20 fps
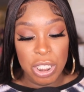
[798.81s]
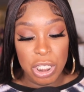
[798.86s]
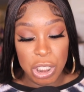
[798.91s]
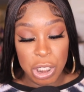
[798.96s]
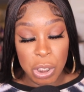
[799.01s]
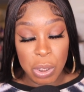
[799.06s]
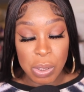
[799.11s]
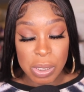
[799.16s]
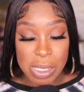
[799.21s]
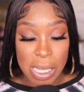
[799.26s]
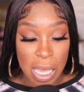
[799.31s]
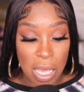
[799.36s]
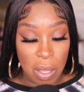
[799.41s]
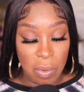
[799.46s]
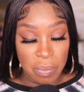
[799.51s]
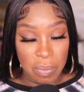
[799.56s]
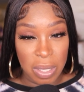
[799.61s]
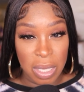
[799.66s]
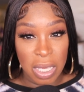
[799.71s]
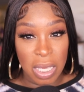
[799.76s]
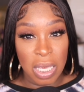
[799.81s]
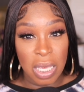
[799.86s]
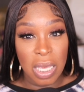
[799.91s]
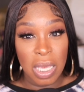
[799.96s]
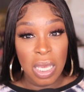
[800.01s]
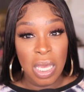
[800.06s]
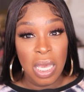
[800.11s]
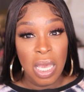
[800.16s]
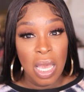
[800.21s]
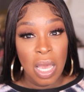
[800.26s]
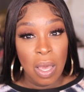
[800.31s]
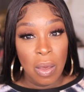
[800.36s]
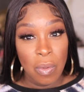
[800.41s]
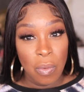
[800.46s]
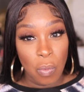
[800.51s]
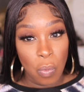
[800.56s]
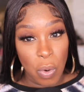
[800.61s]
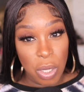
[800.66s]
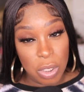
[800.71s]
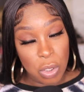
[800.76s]
she'll tell me
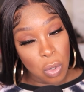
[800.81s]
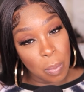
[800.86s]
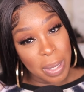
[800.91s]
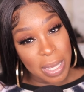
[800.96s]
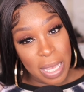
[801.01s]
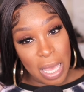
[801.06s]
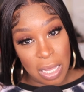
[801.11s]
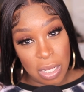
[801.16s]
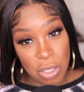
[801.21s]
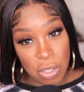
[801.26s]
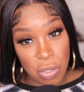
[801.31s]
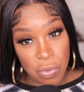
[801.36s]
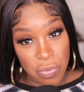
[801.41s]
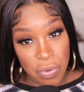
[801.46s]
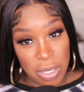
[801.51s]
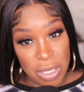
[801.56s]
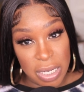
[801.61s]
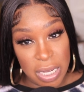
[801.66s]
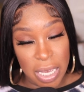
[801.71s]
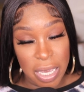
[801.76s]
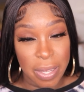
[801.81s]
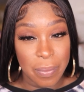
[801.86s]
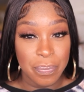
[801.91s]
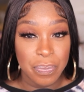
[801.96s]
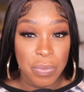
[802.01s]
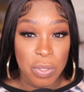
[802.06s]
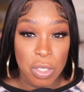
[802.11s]
what's on my calendar for the day.